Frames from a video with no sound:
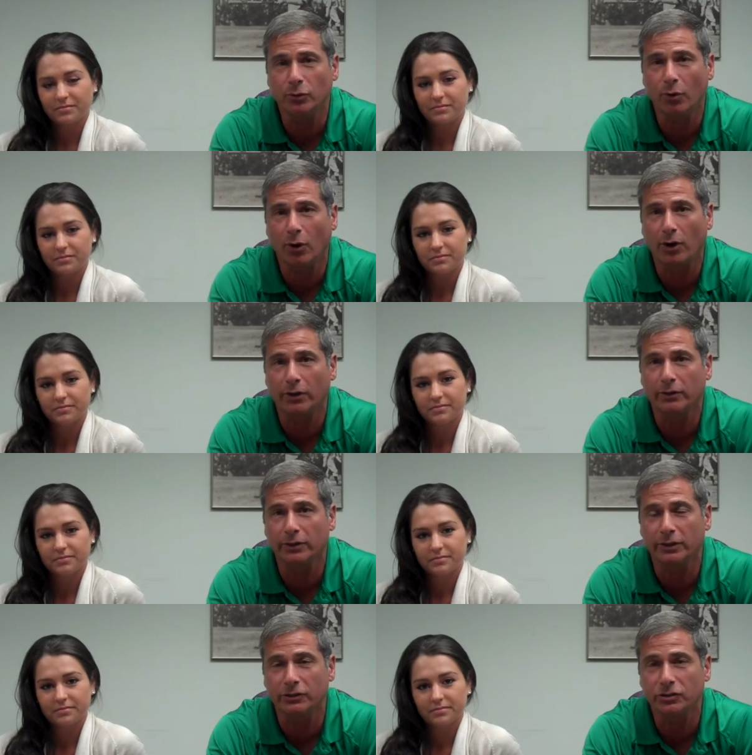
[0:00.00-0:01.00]
Speaker 1: you are
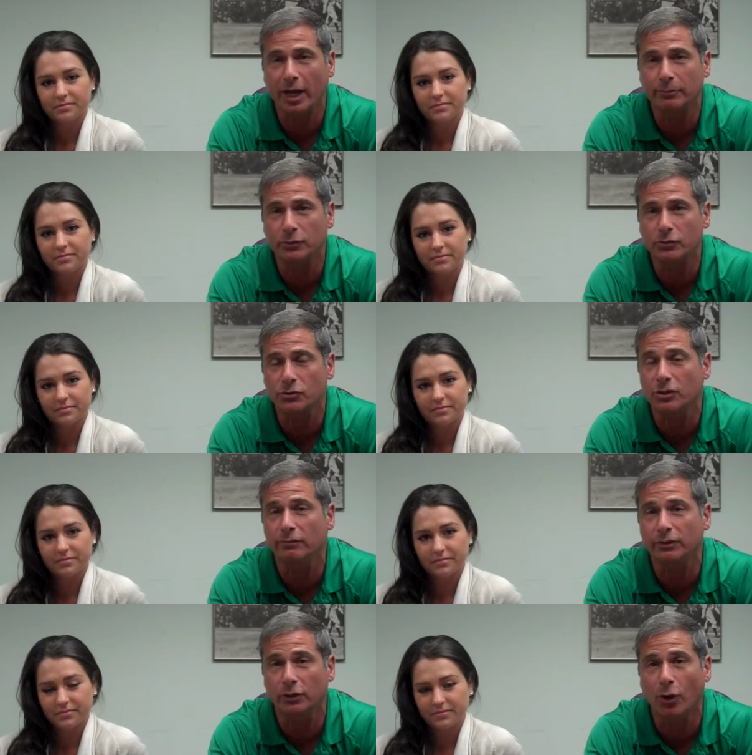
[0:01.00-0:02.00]
in the chapter's
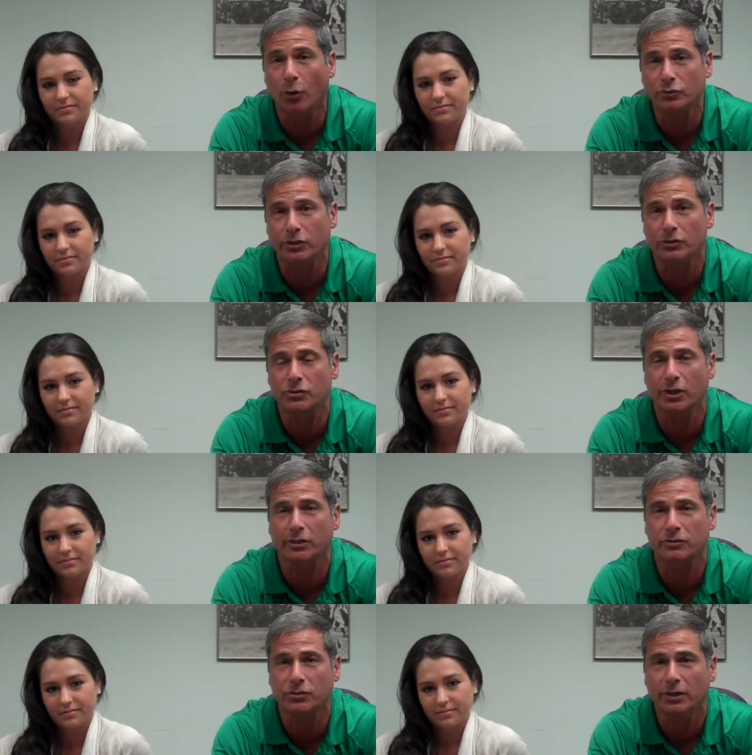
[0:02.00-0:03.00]
achieving the goals that it
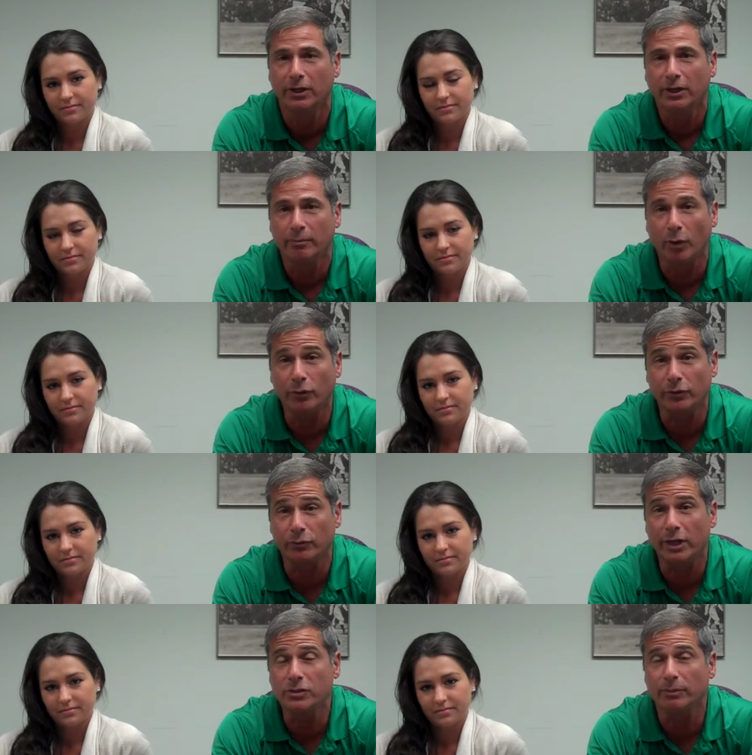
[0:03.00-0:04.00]
sets, both in
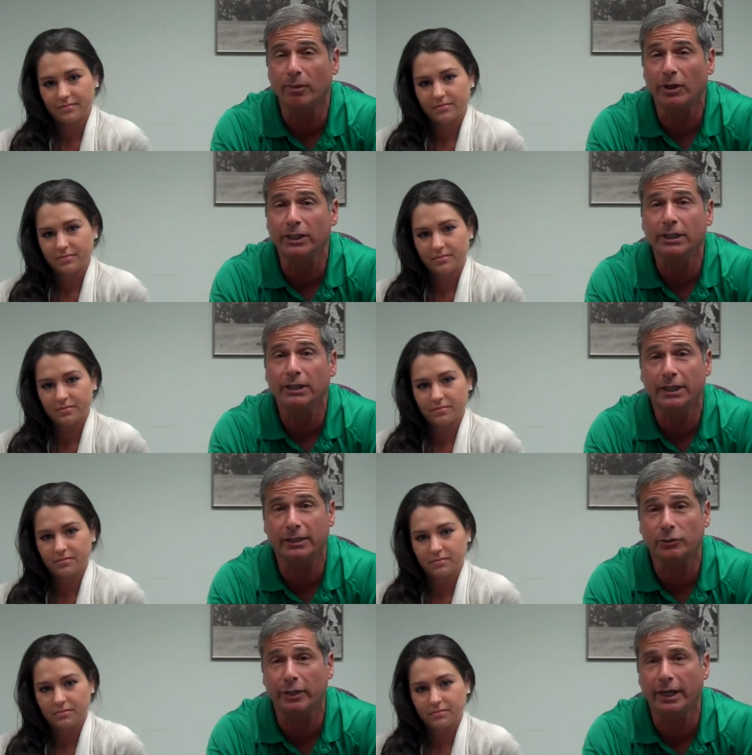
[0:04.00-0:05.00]
raising money and
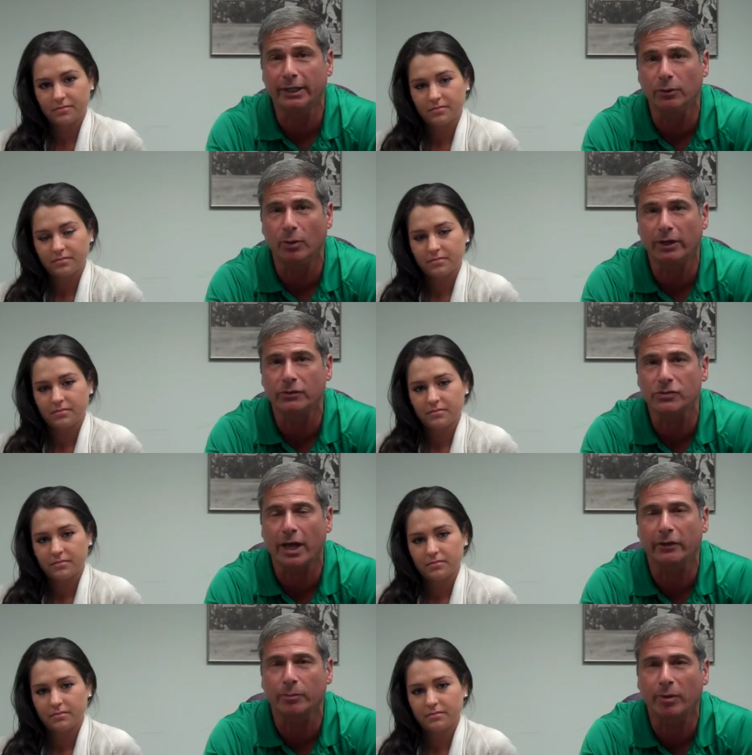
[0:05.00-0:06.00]
in creating awareness
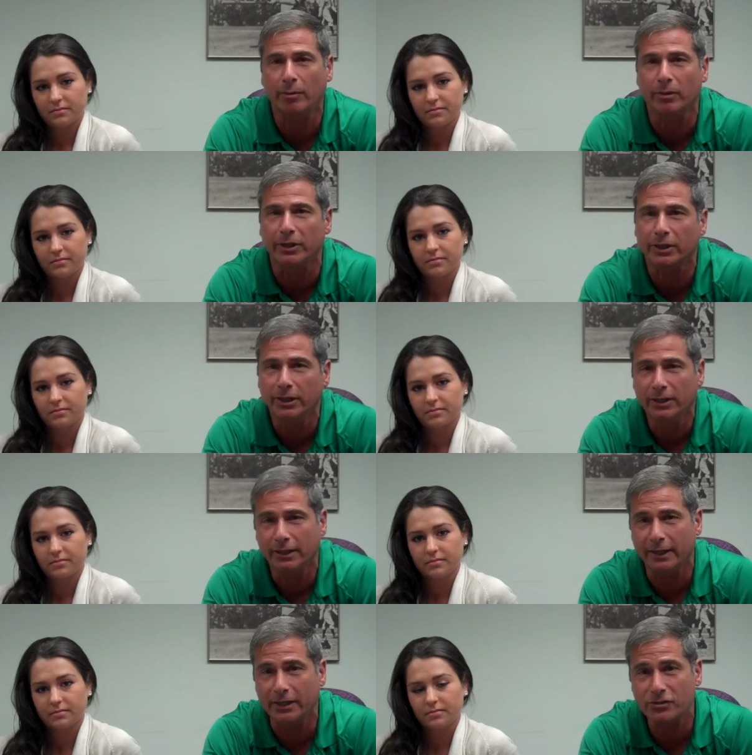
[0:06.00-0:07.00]
out in the public.
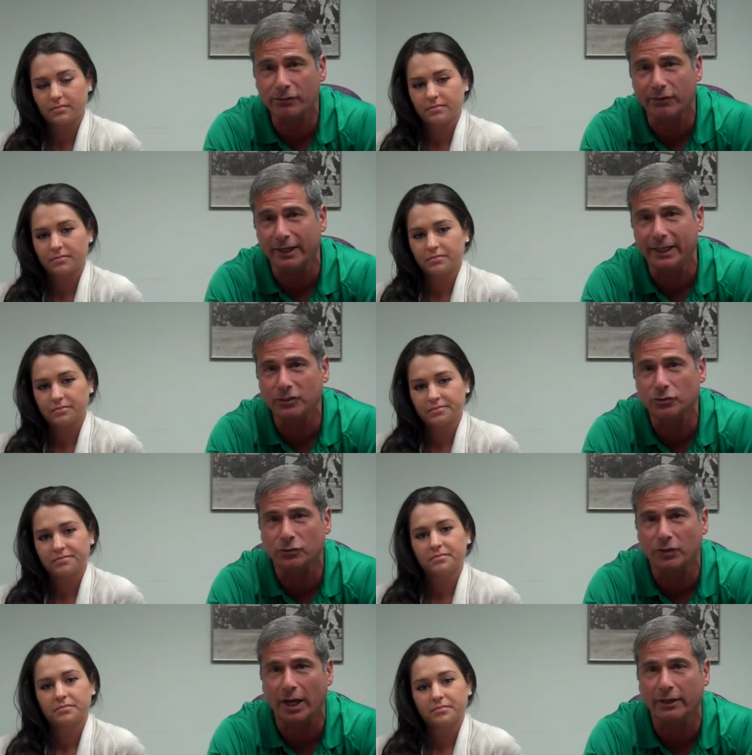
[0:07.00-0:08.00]
And that's the financial
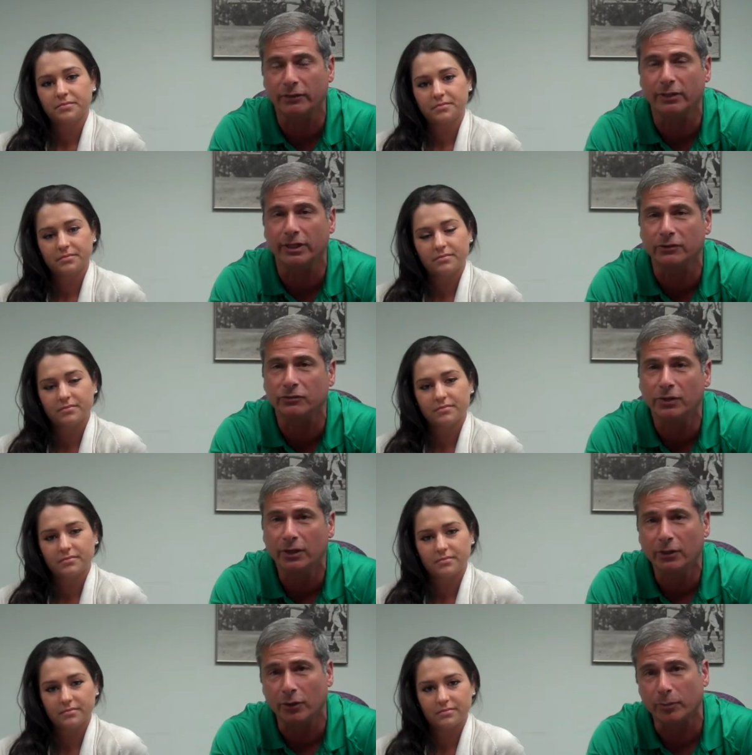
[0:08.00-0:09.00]
side of things.
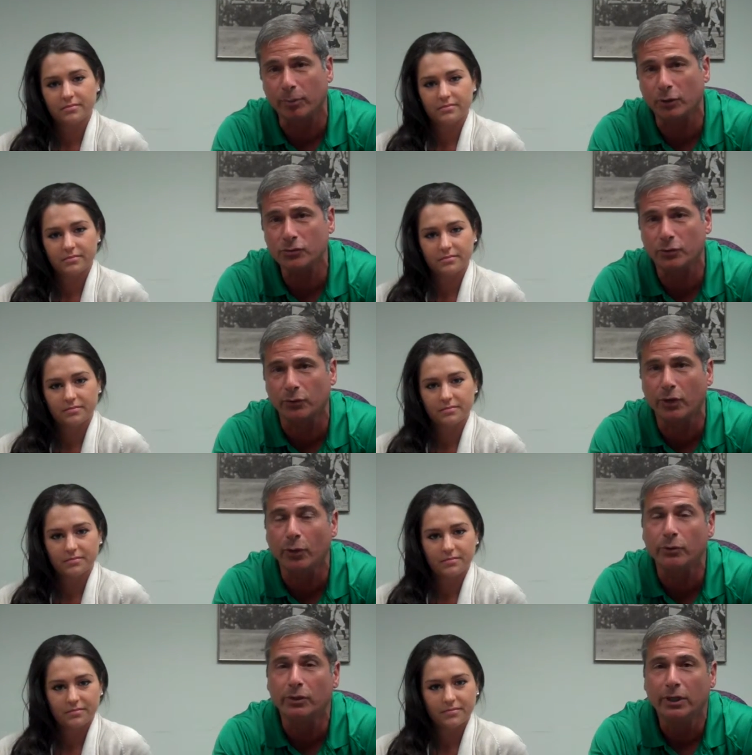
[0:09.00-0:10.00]
On the personal
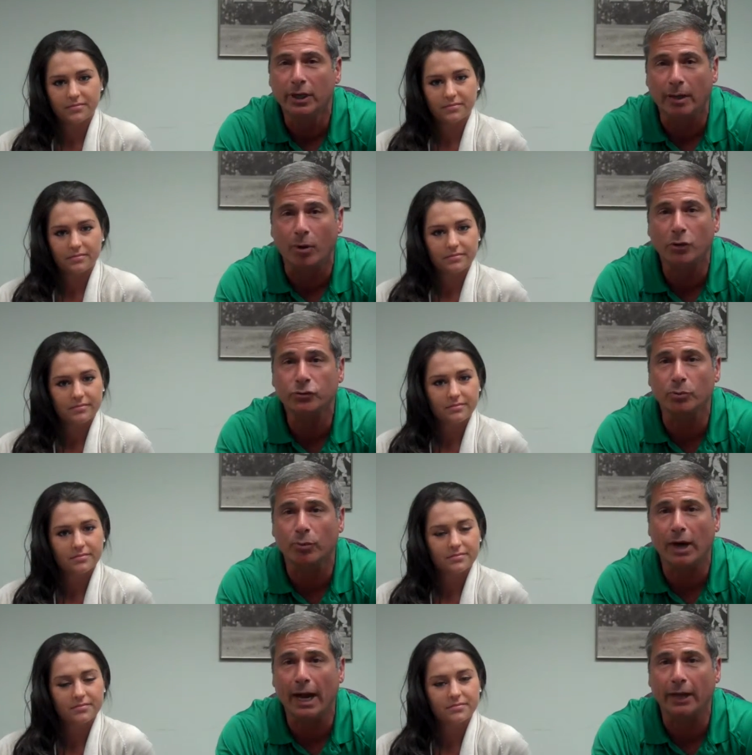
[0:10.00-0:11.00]
note, I'm also
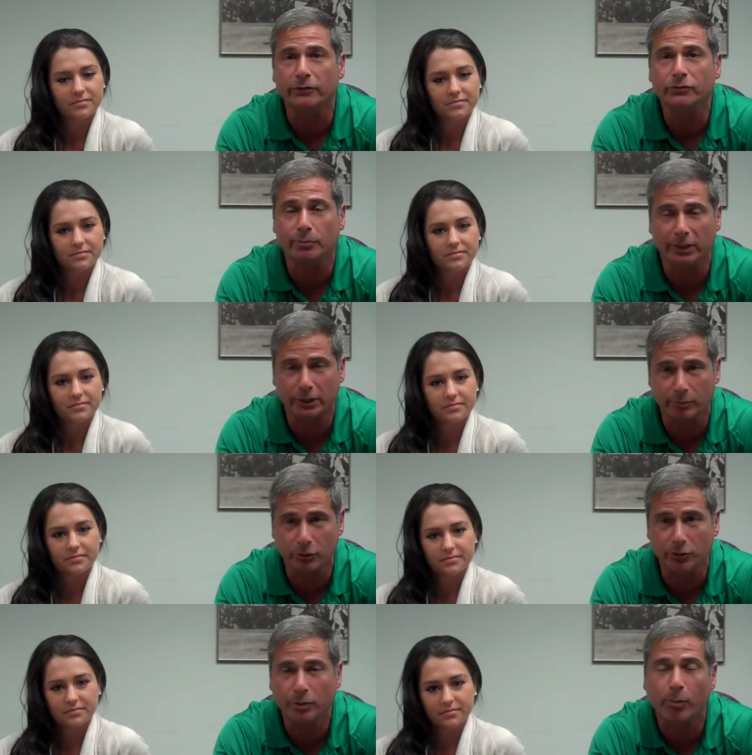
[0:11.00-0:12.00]
proud to be a
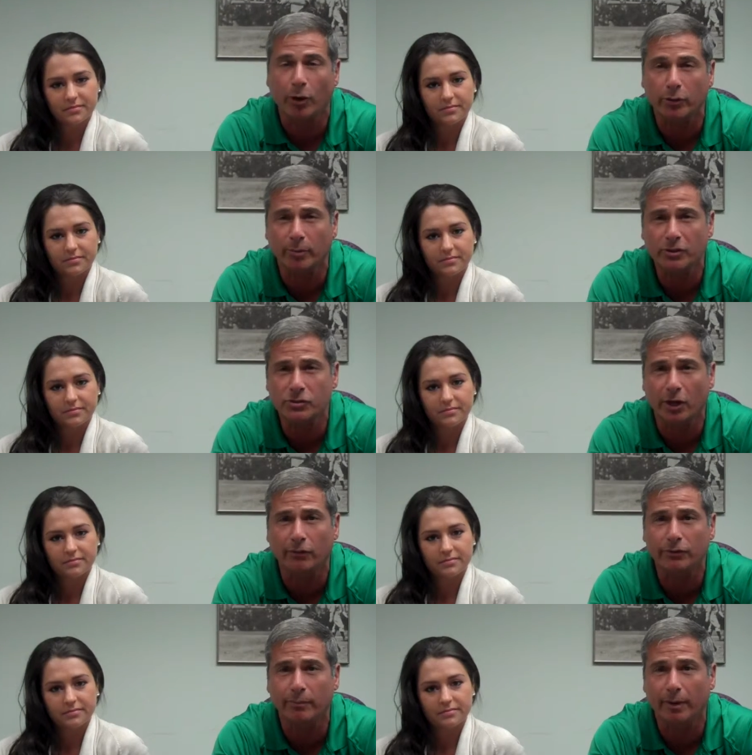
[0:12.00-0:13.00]
community partner
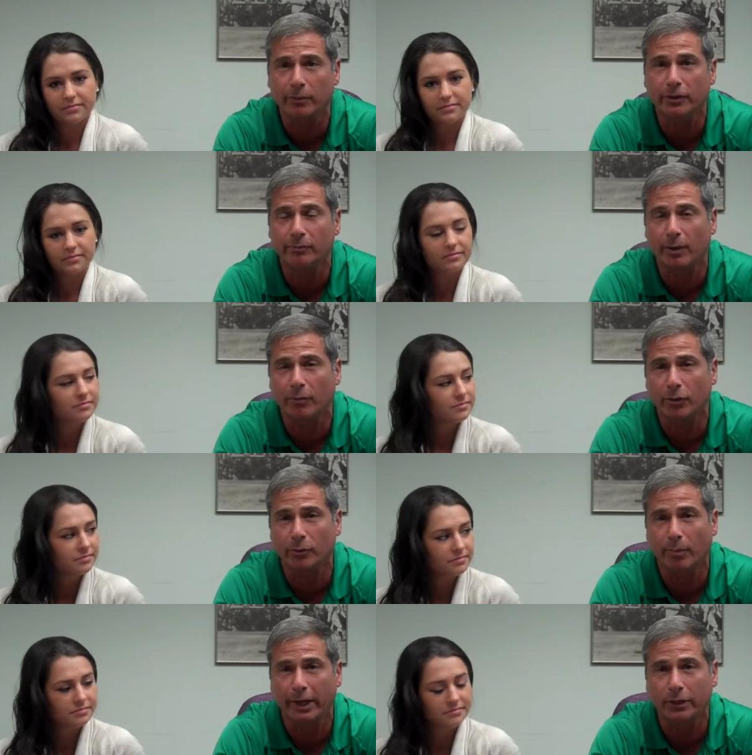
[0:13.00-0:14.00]
myself in memory of my
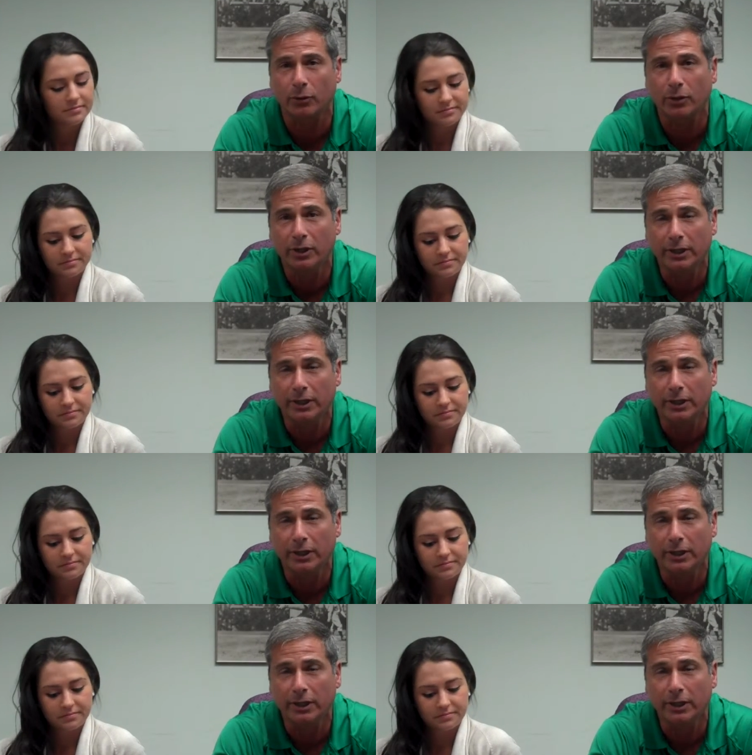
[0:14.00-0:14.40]
brother Michael,